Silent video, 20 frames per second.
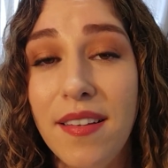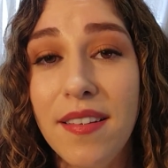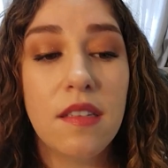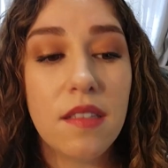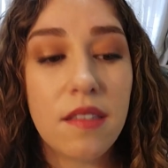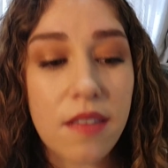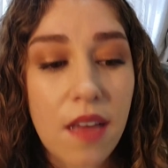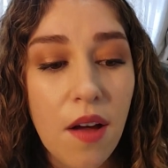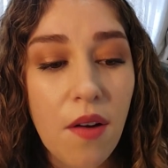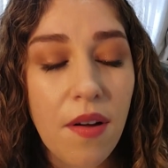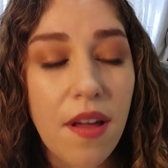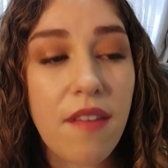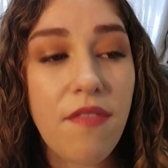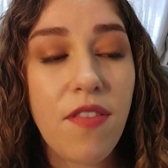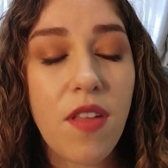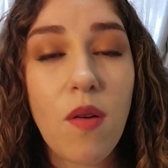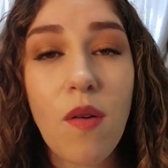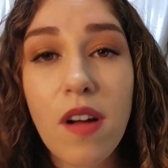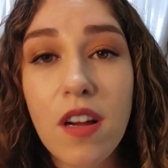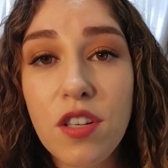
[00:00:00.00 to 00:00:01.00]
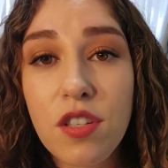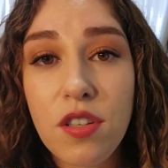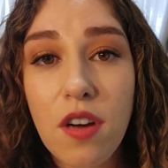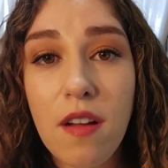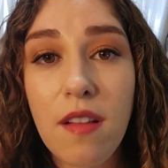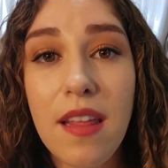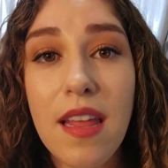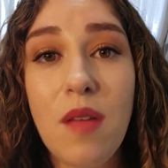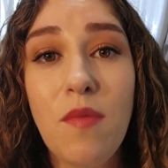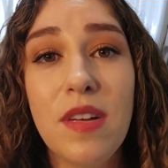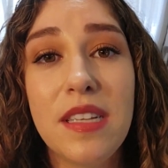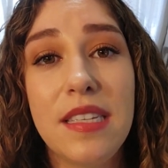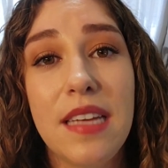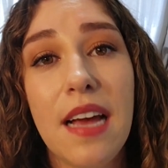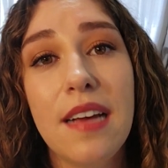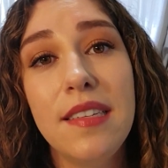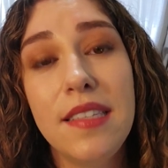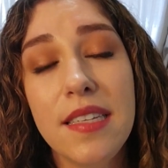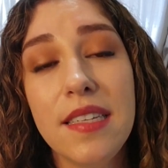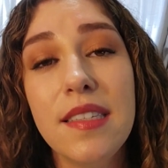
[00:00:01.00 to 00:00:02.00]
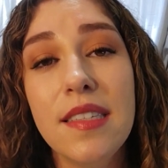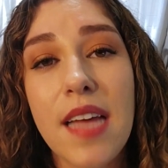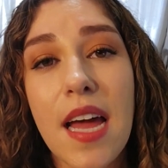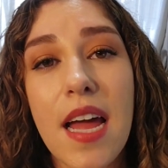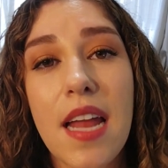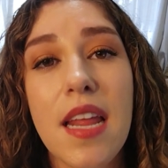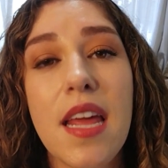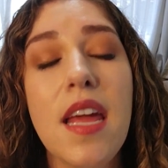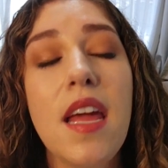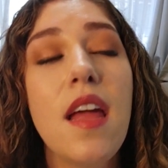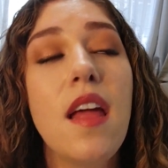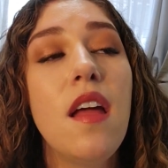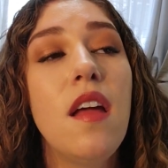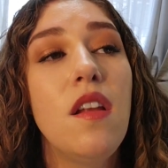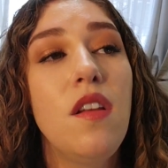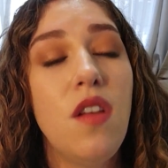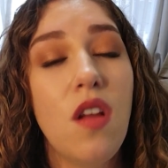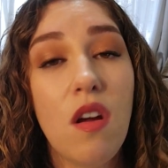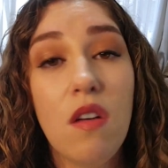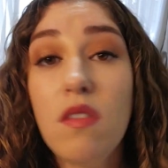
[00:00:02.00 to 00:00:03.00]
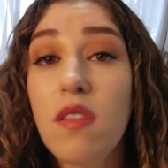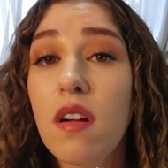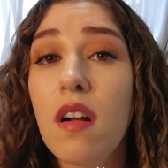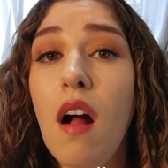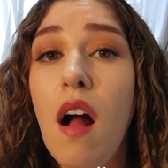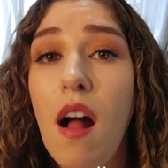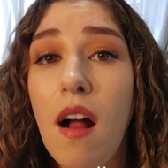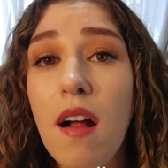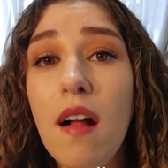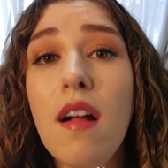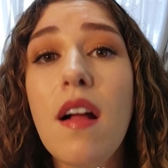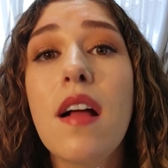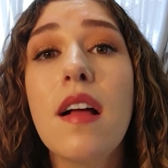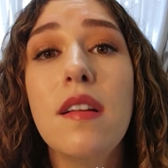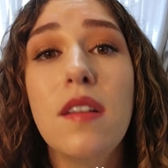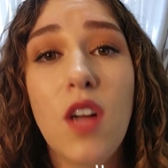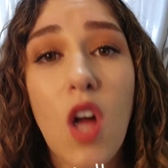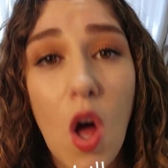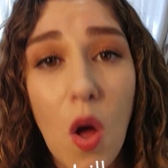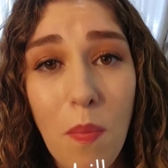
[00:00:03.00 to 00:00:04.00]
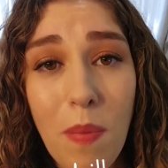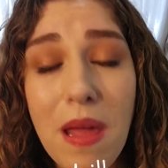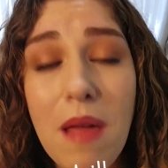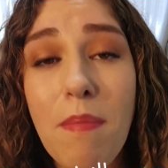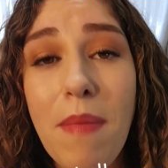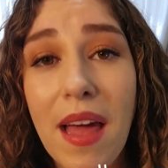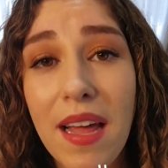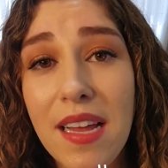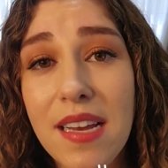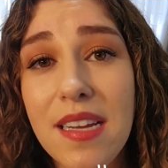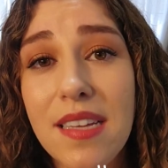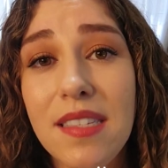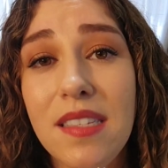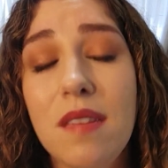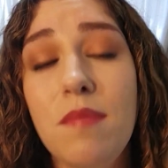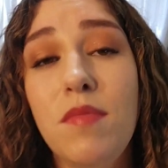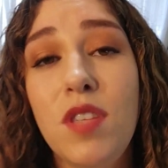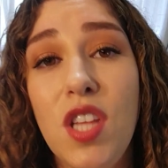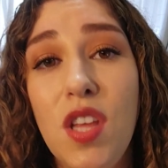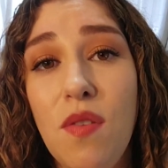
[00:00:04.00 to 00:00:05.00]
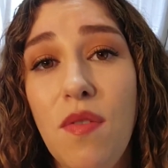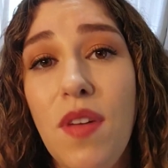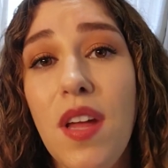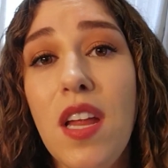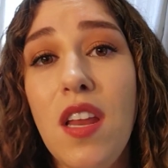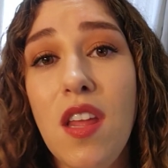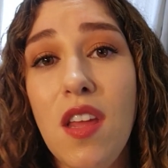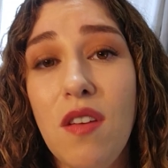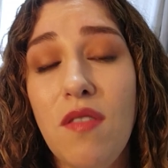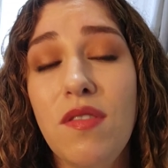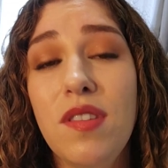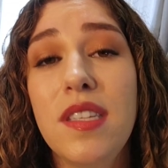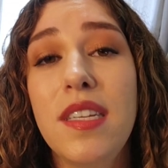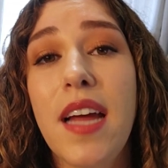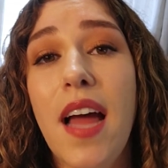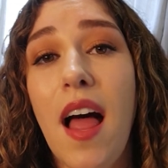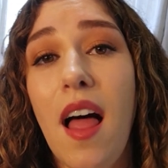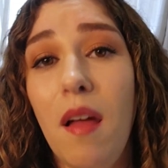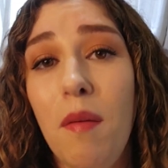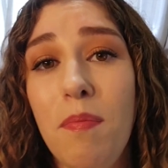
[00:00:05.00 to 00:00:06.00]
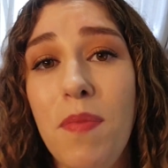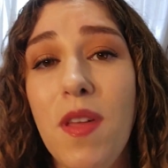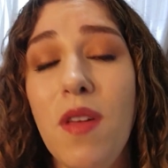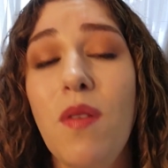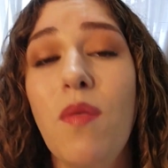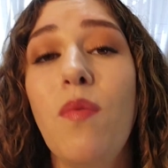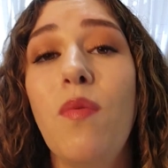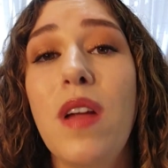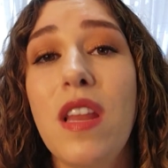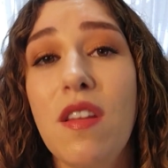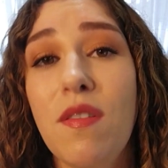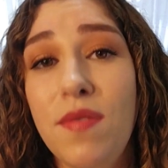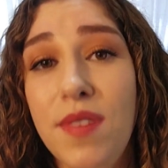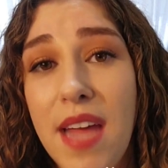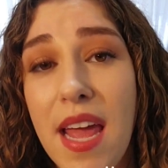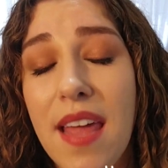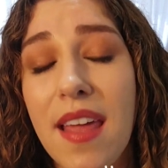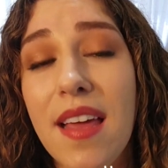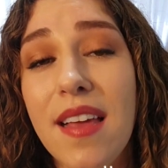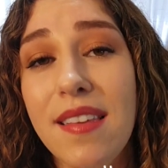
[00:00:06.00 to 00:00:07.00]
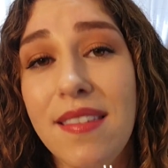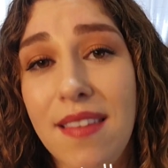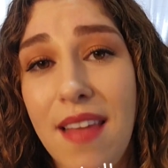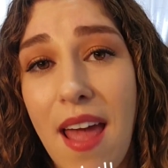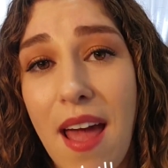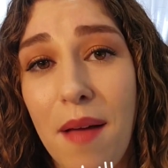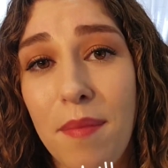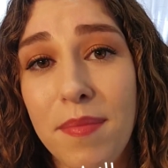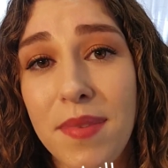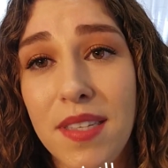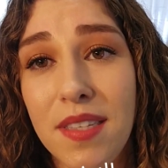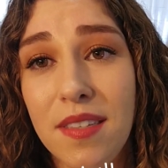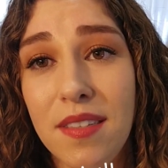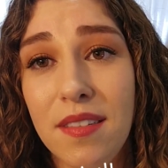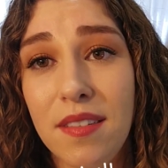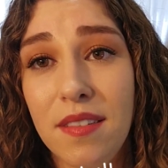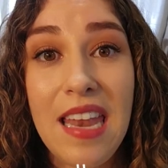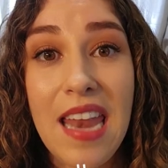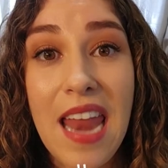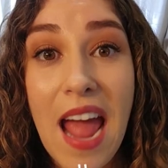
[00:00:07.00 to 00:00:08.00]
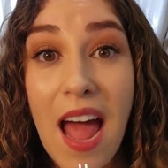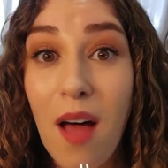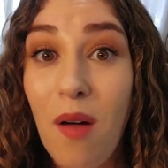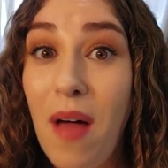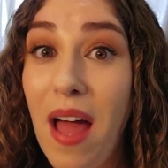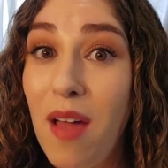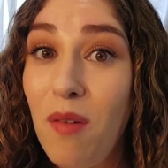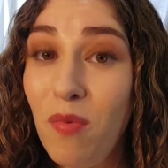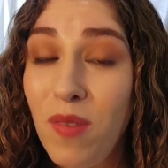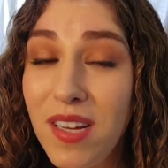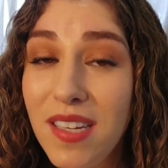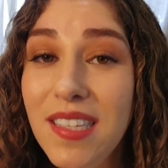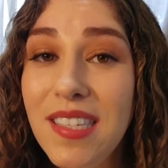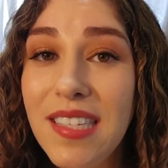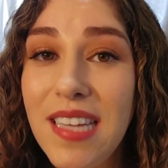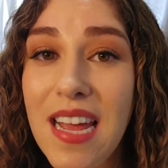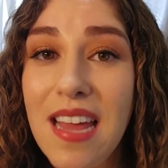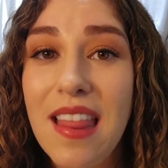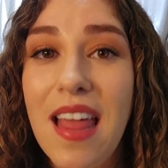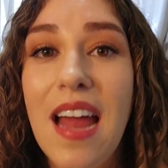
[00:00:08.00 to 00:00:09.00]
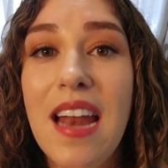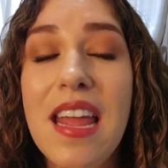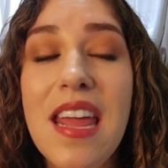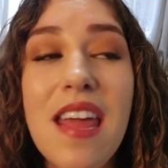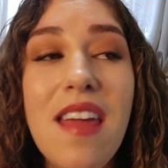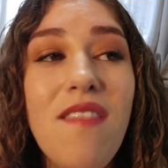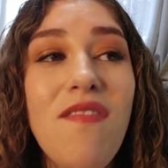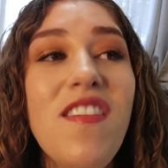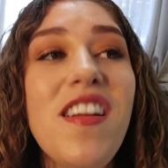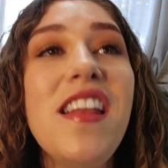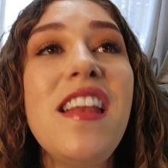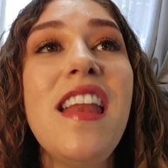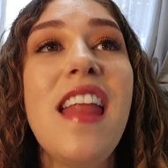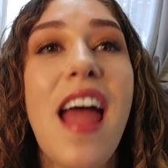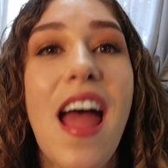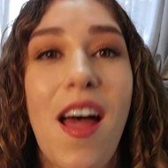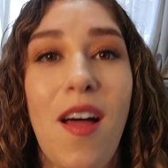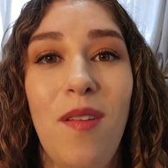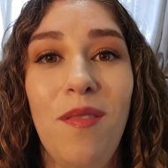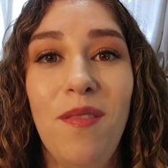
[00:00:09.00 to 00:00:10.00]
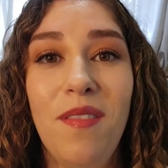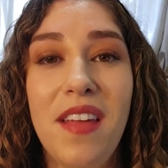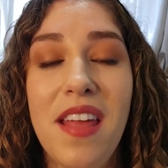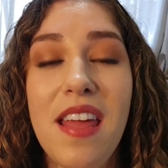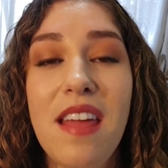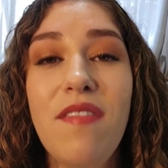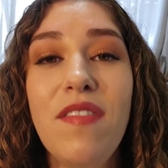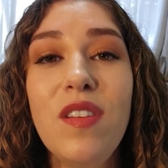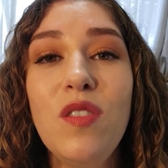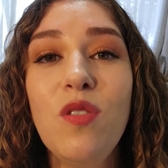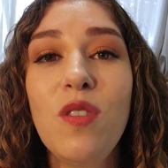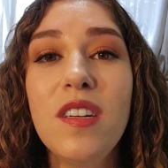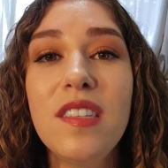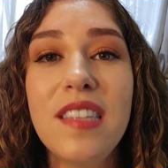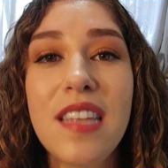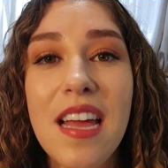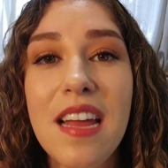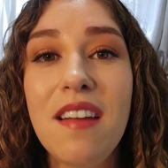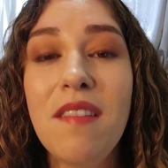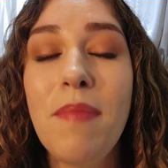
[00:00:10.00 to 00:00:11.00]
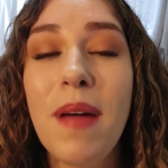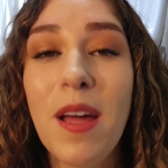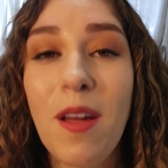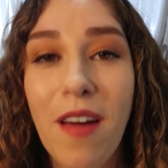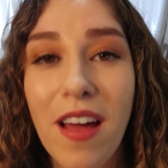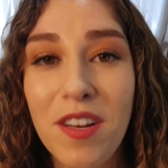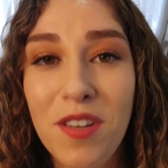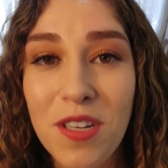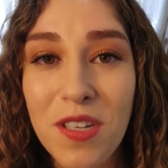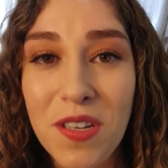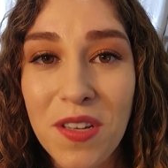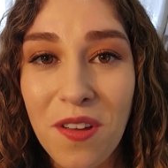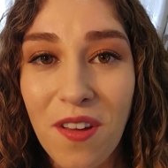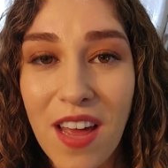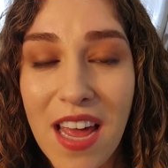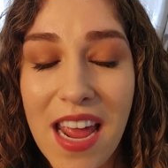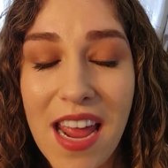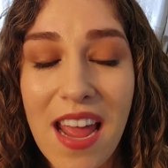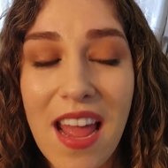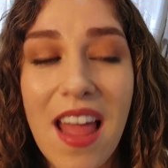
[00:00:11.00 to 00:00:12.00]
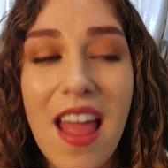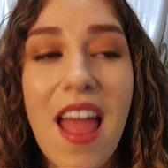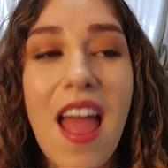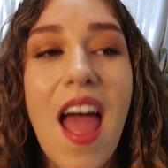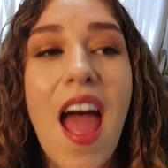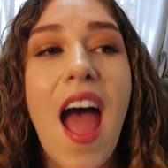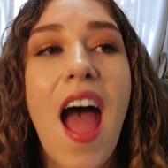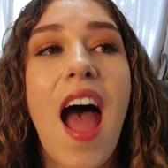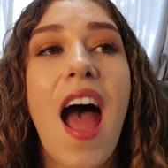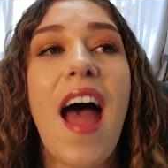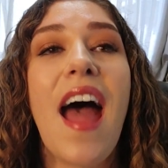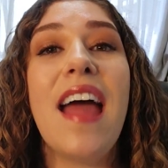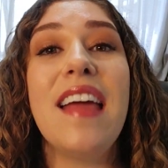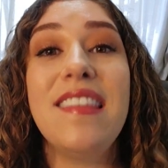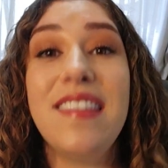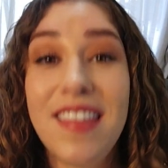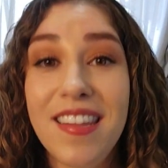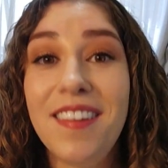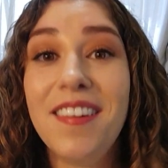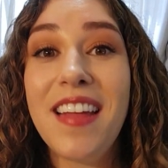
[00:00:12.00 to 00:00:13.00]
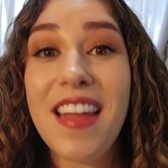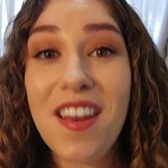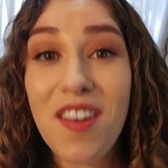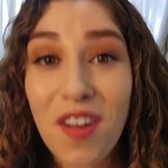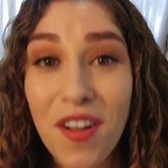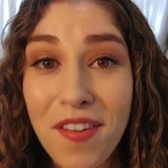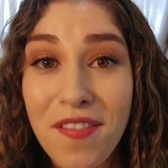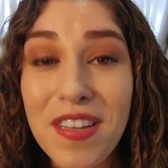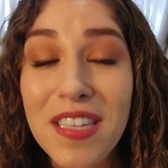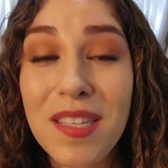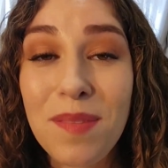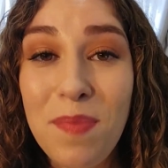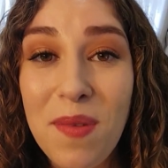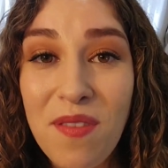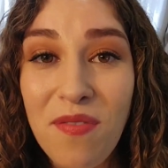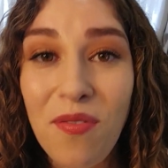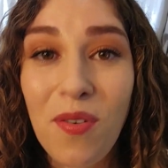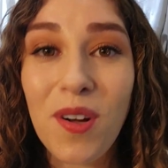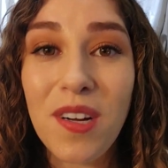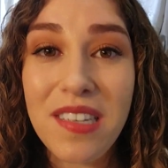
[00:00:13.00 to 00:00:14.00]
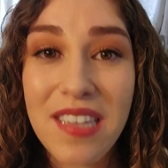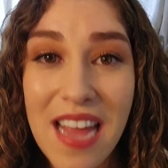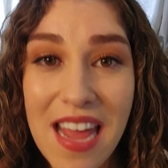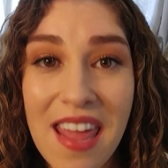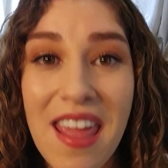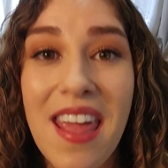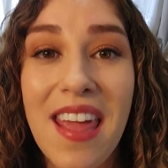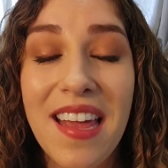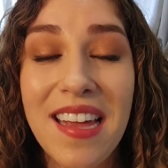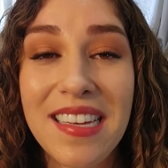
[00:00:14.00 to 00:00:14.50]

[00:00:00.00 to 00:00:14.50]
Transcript: So if you are struggling with test anxiety, know there are coping mechanisms you can use to help you when you take exams. Now, I will say that even towards the end of my graduate degree, I still get nervous before taking